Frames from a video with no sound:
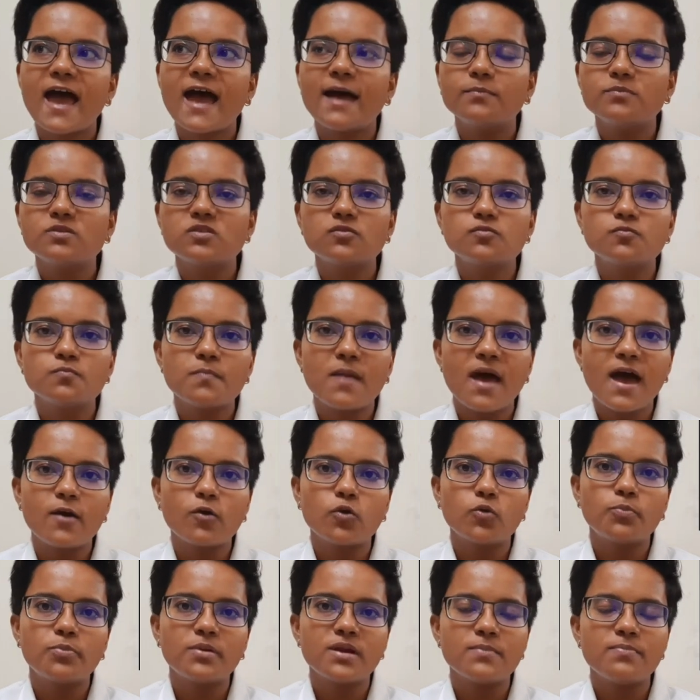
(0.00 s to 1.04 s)
Dams,
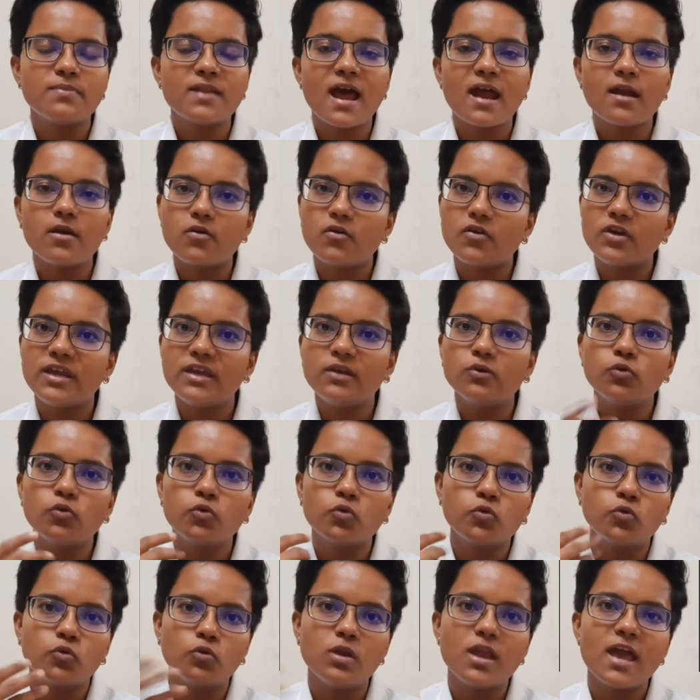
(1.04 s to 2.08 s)
Marrow, PrepLadder,
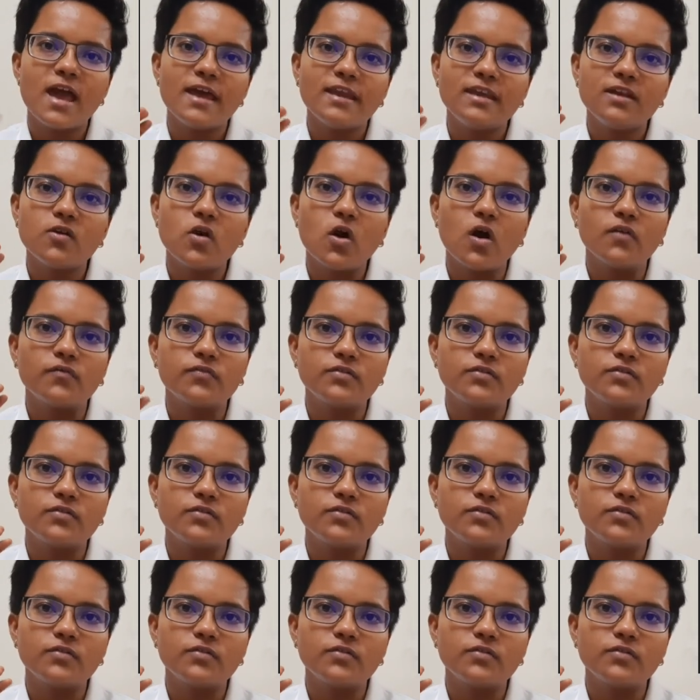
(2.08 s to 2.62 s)
eGurukul, any